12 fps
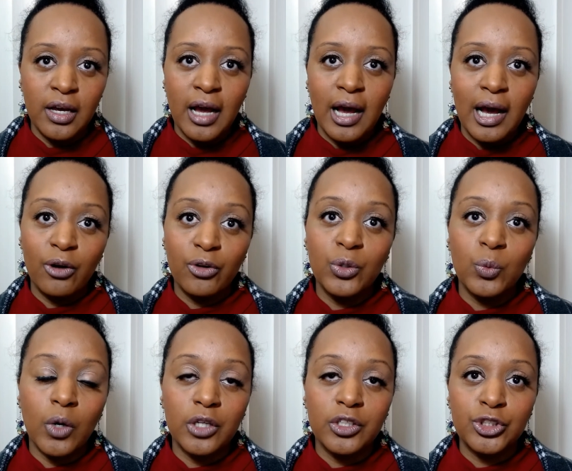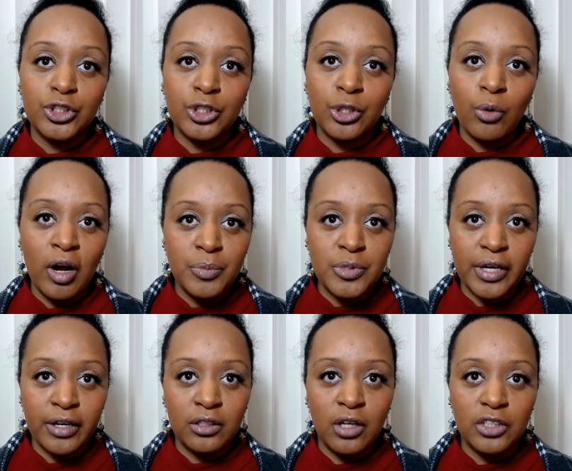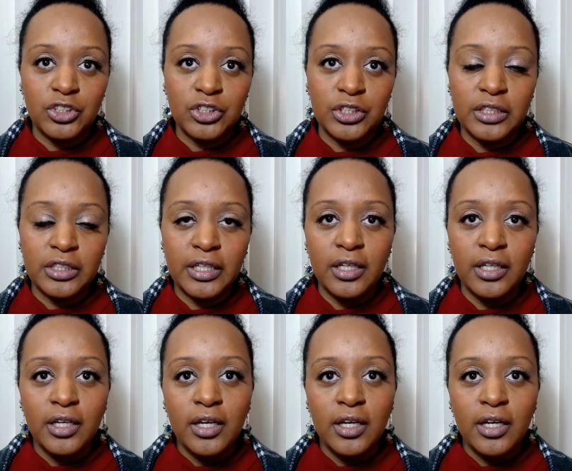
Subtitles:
how you want to show up psychologically